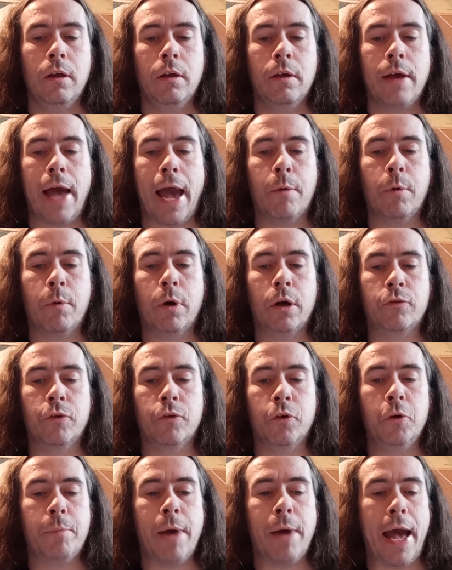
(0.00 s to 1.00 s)
Our
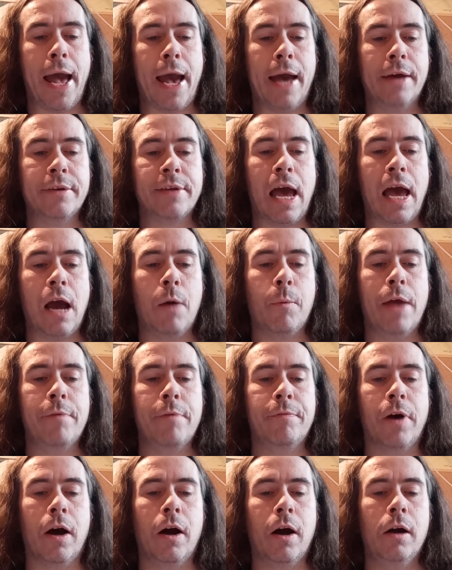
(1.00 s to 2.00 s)
group had,
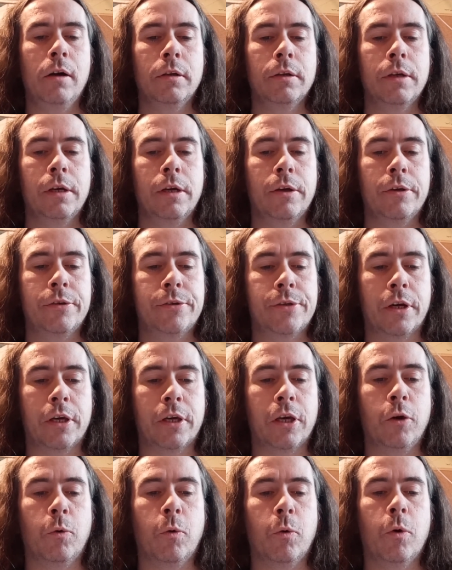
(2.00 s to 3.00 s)
however,
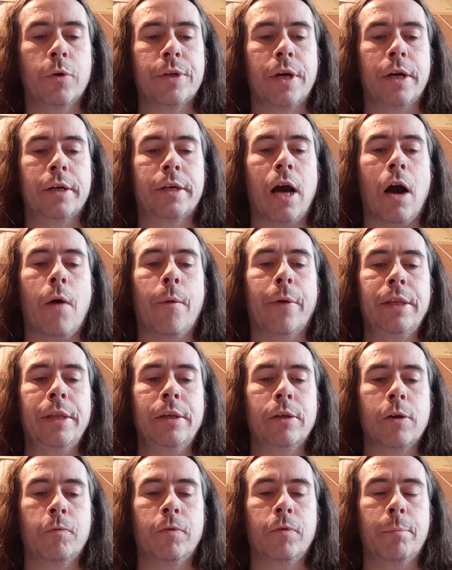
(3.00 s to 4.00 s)
secured a kind
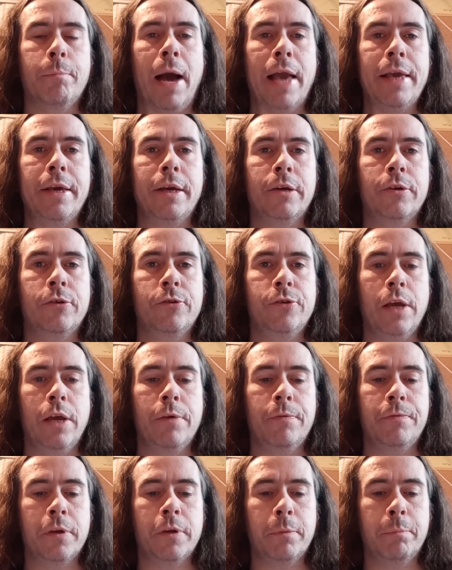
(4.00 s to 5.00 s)
of a
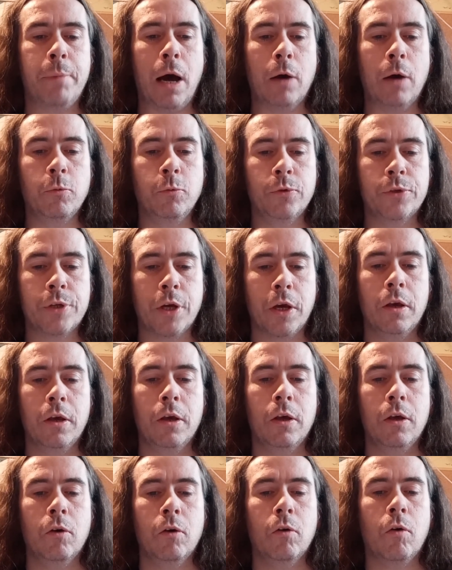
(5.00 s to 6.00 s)
makeshift boat,
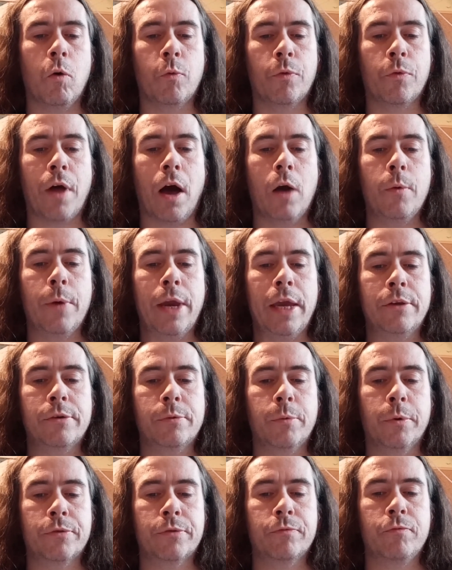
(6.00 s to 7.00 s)
although it
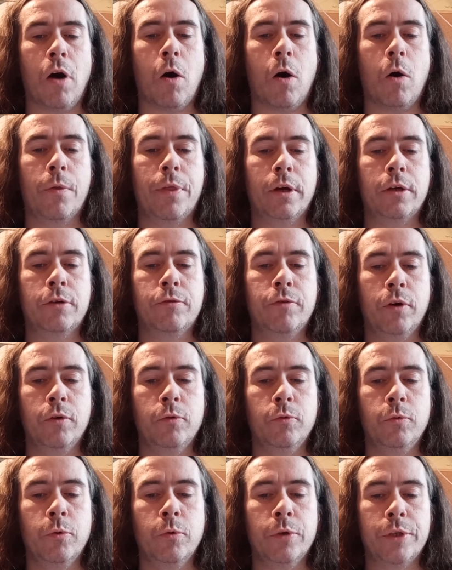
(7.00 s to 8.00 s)
was rather
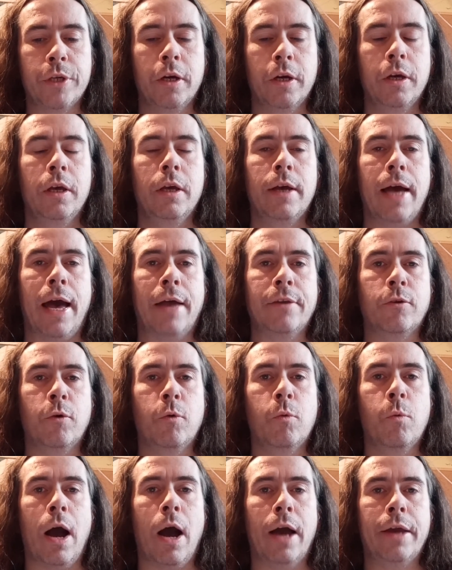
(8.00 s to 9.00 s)
crude and
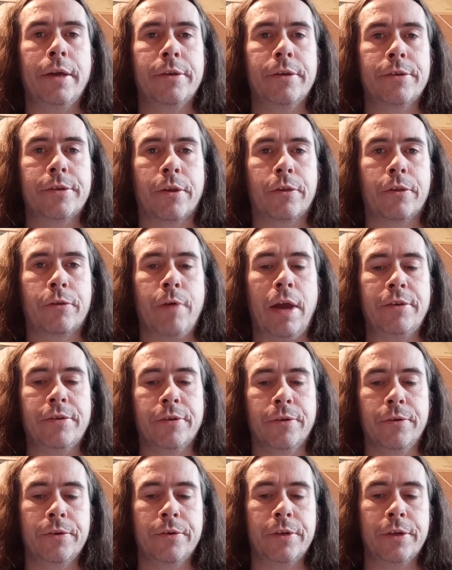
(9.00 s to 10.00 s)
always
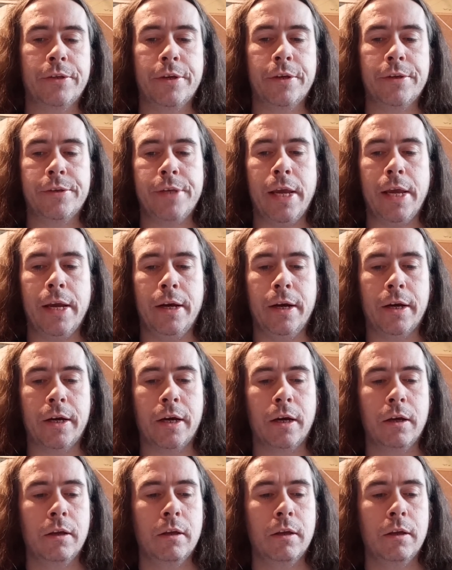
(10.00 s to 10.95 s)
threatened to sink.